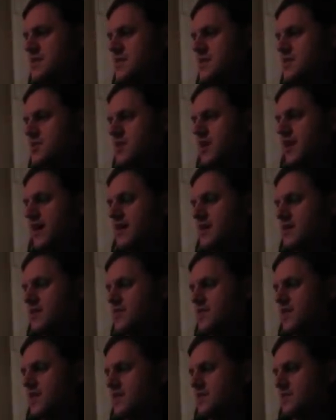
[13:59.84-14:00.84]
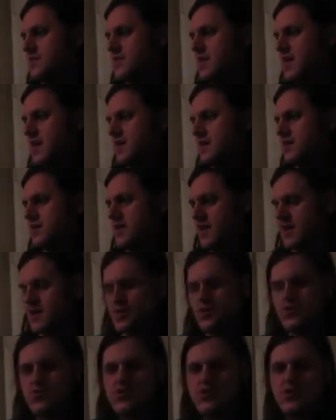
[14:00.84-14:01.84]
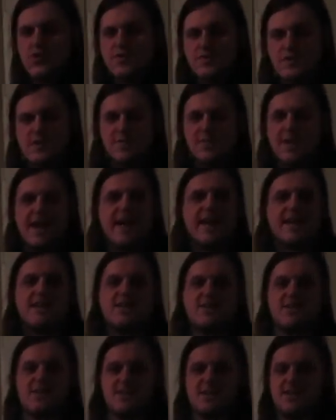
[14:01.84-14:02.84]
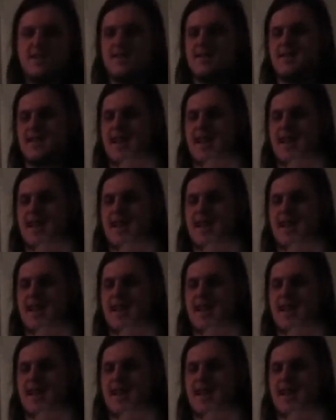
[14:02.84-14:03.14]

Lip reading: show you how to develop like grooves and patterns and